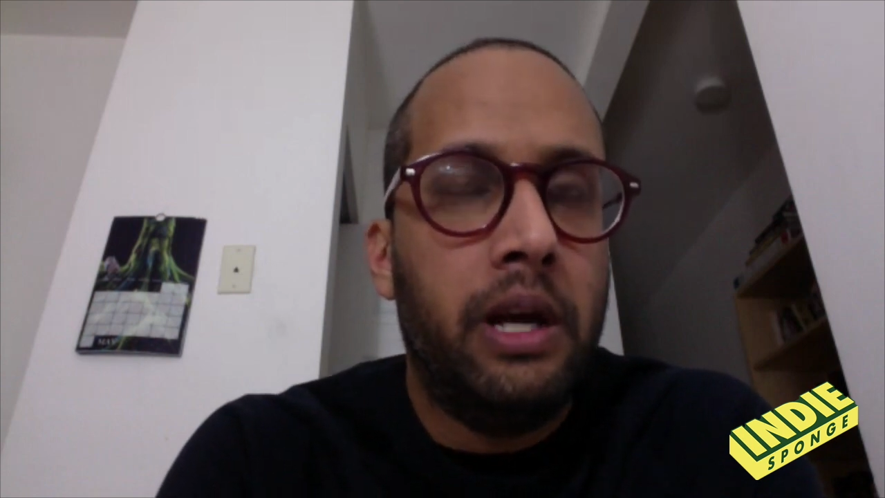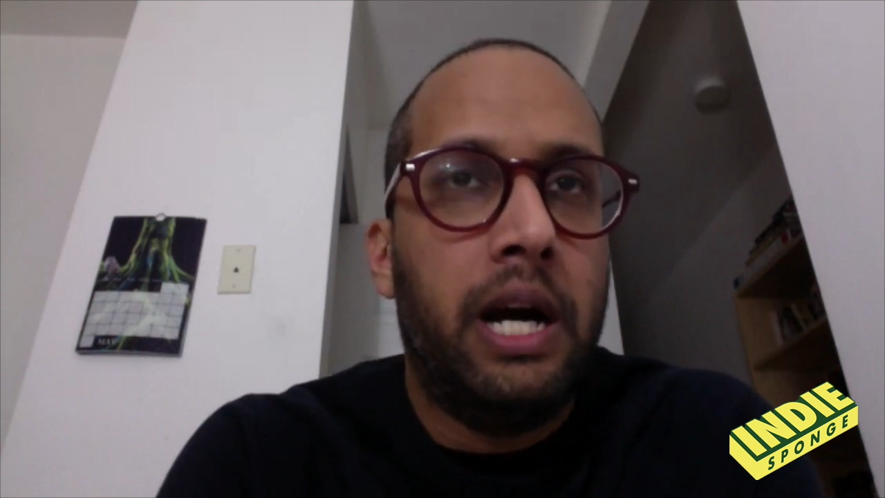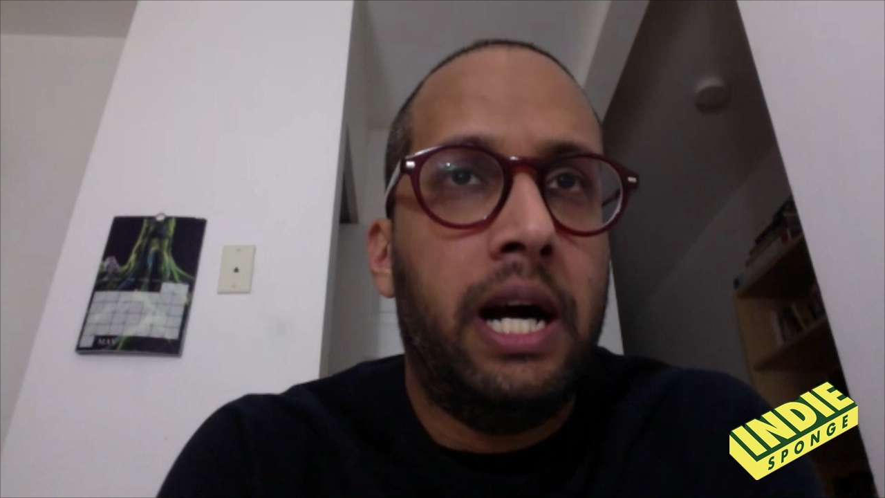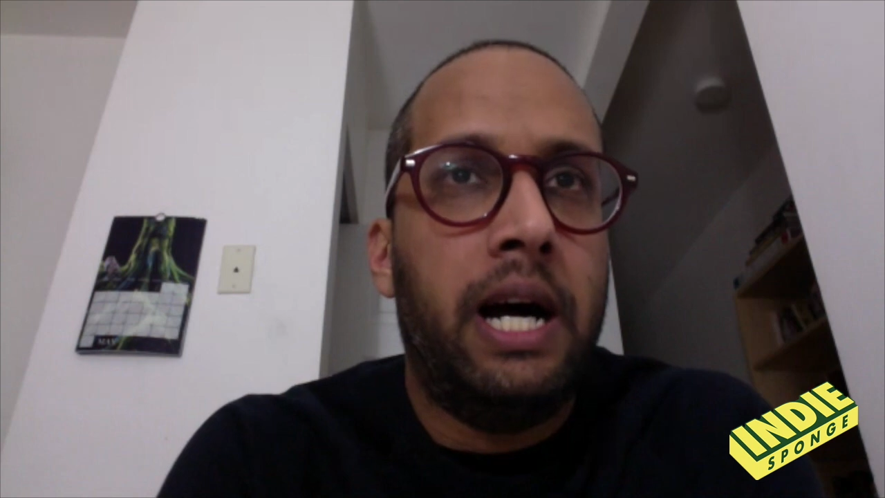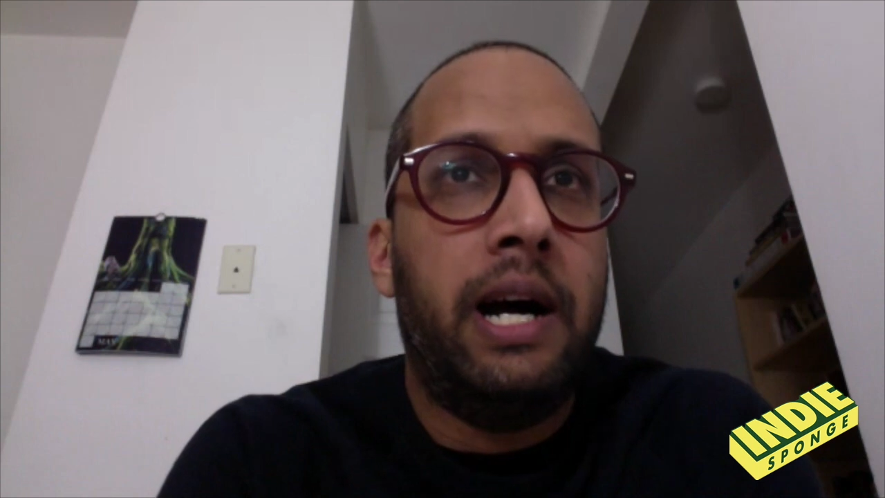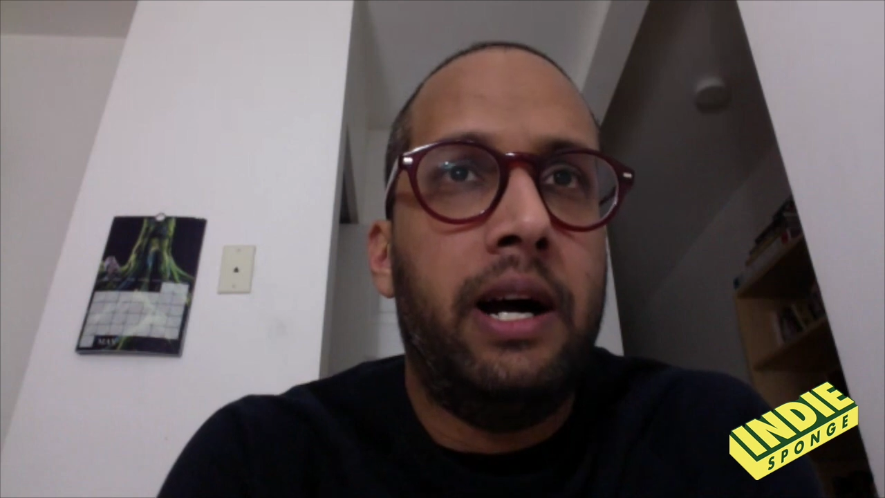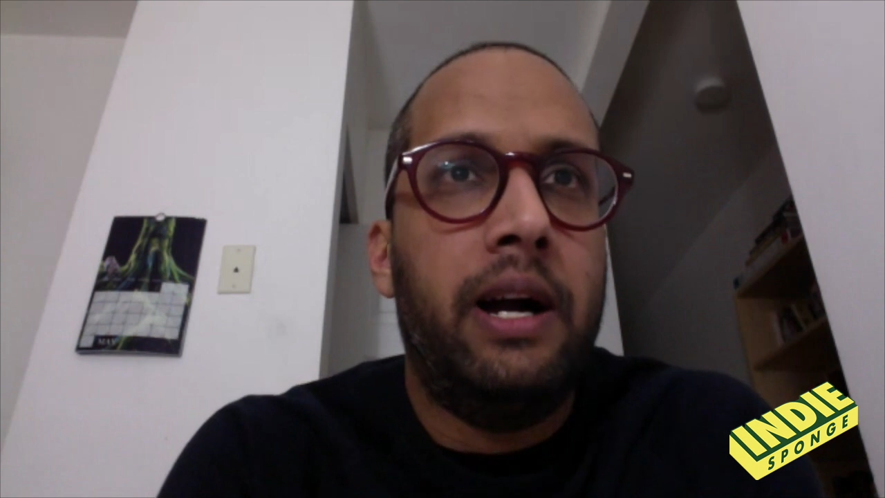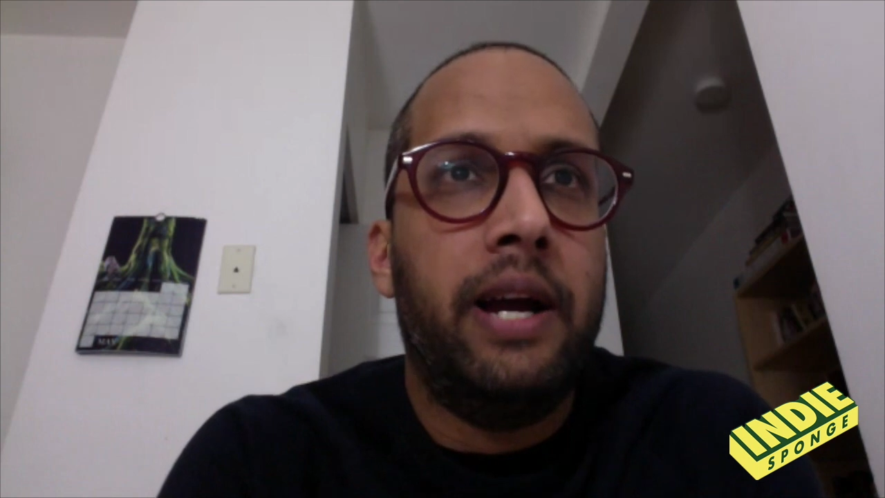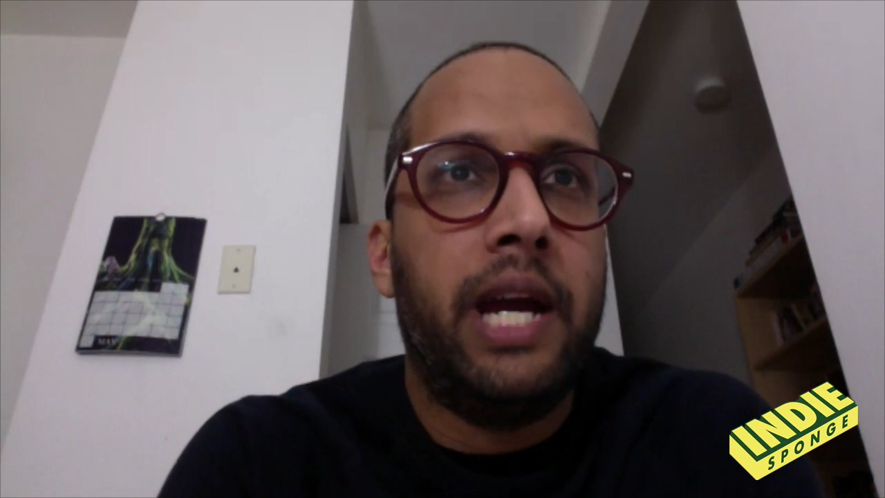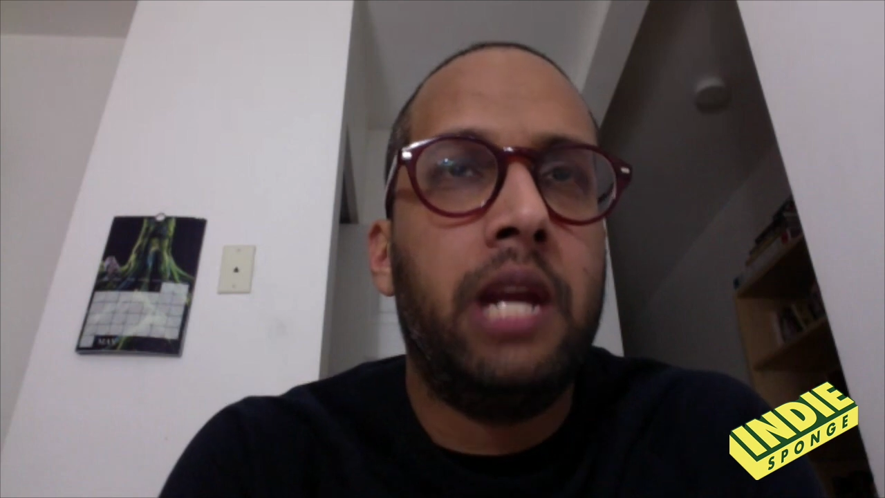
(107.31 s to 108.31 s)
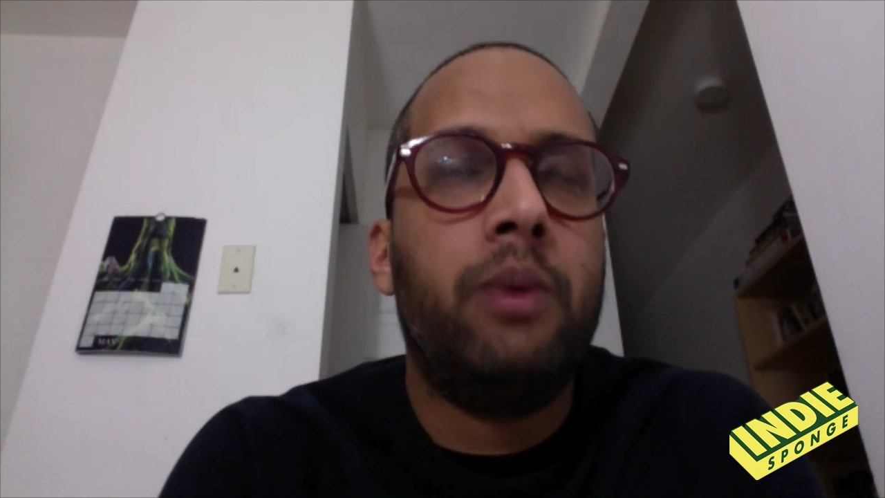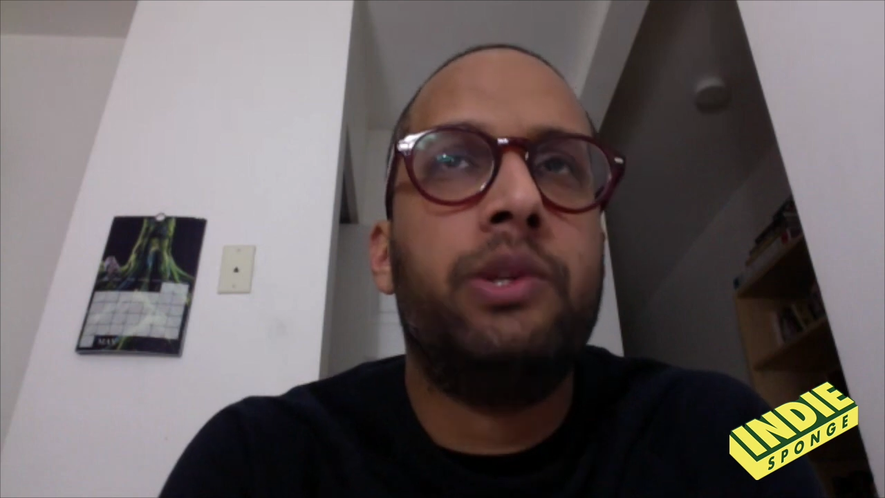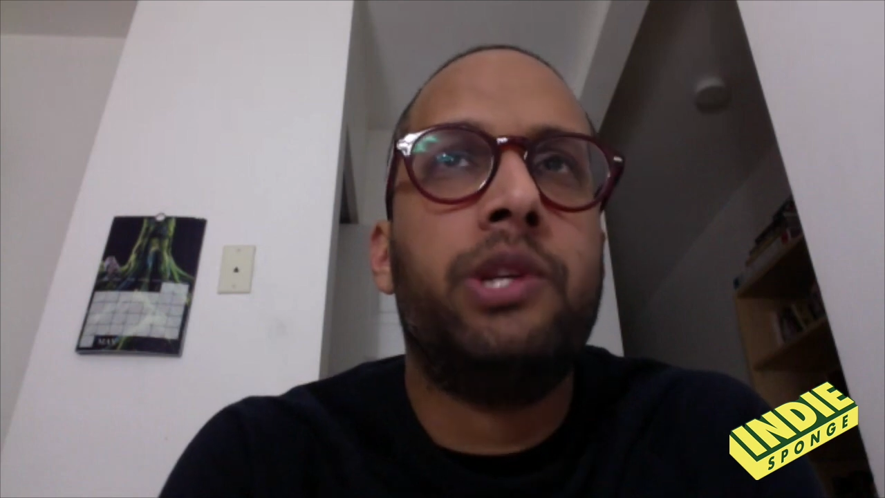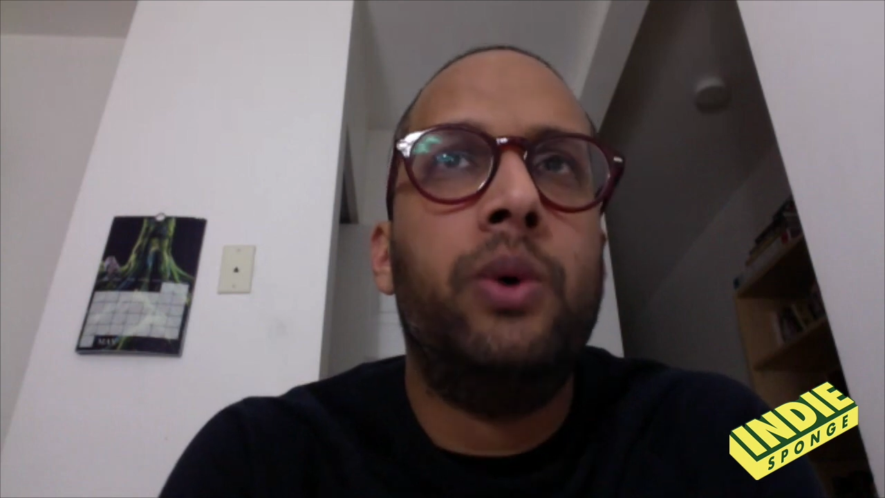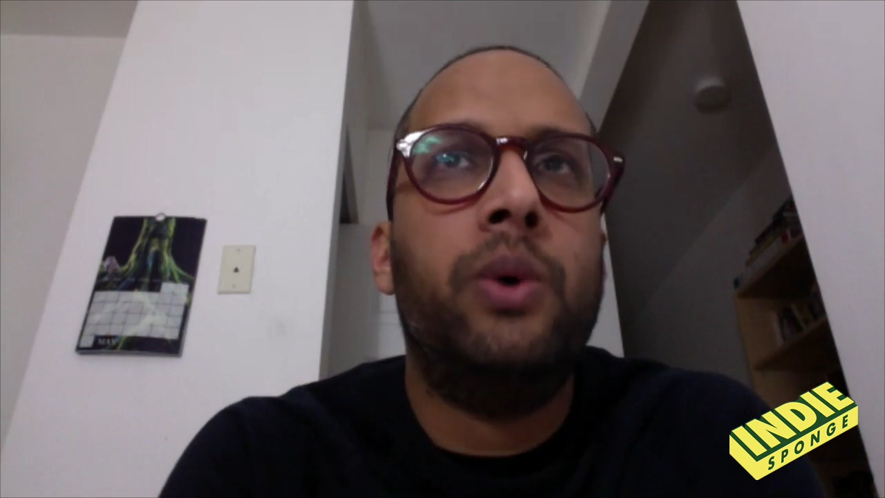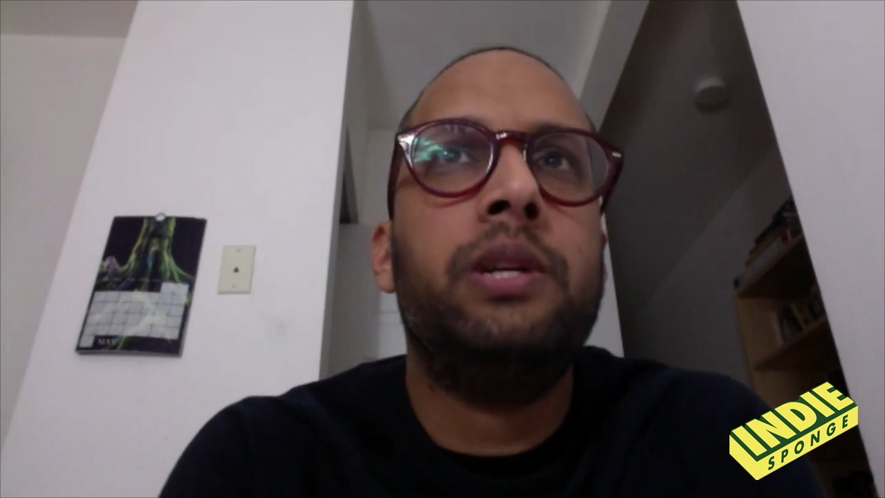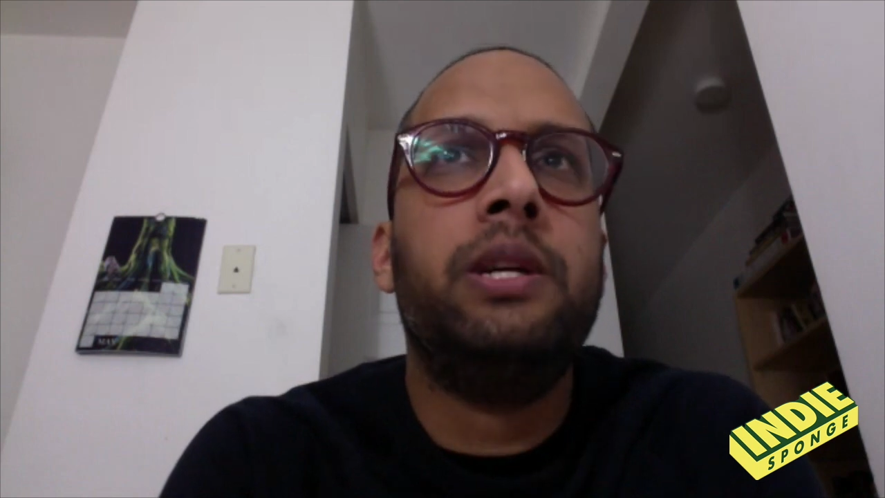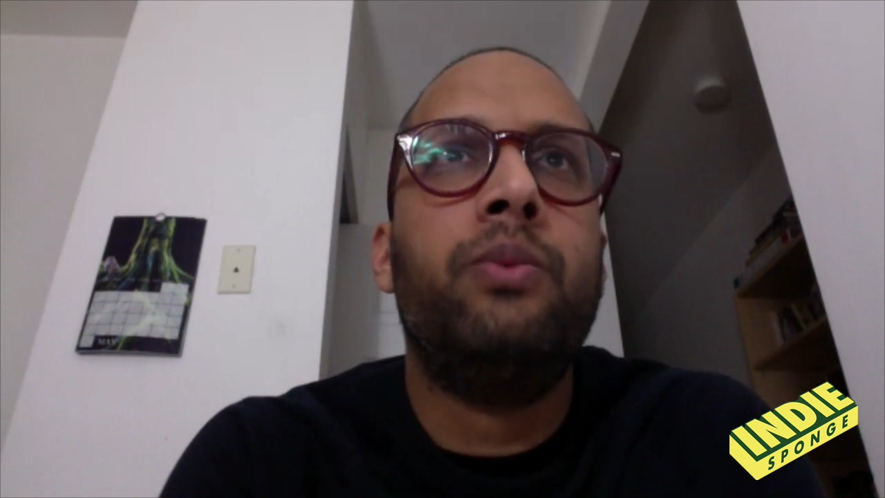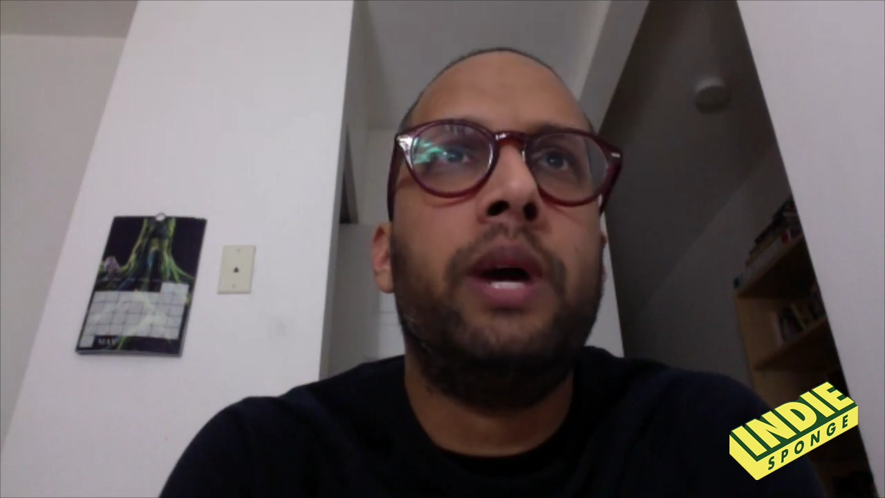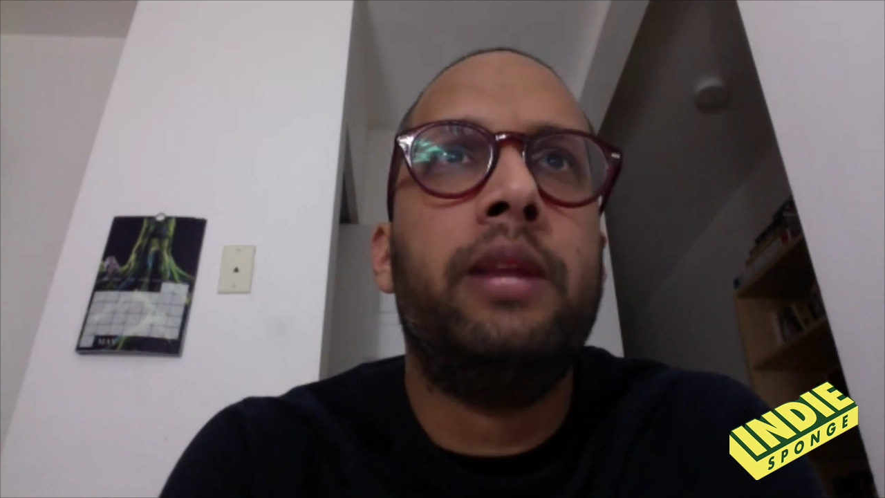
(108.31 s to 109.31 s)
Uh, and it was only
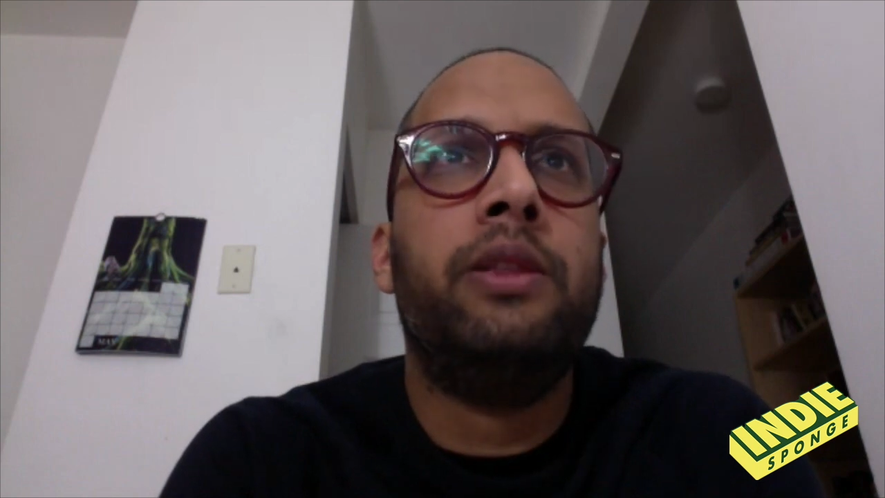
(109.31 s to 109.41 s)
when